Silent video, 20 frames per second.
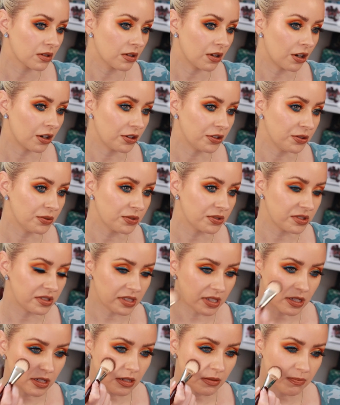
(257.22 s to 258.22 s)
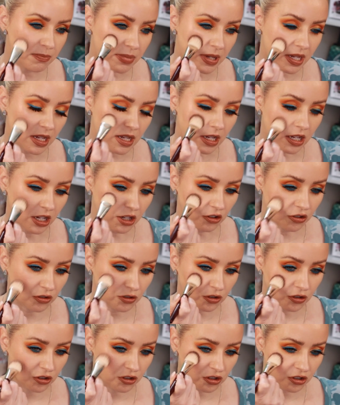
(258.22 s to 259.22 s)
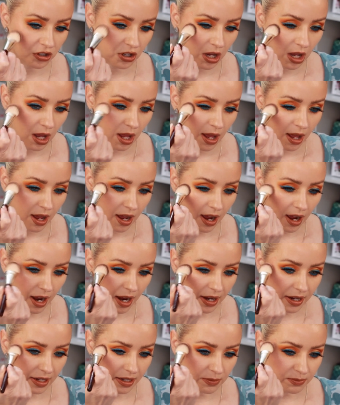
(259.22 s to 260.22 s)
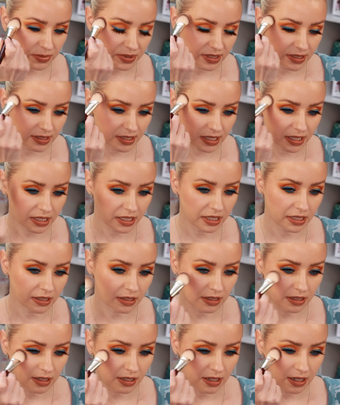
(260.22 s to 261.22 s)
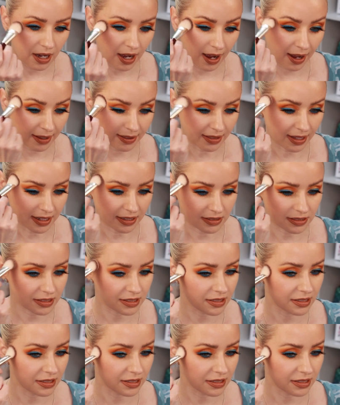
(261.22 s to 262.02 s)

Are you seeing peach? I am seeing highlight.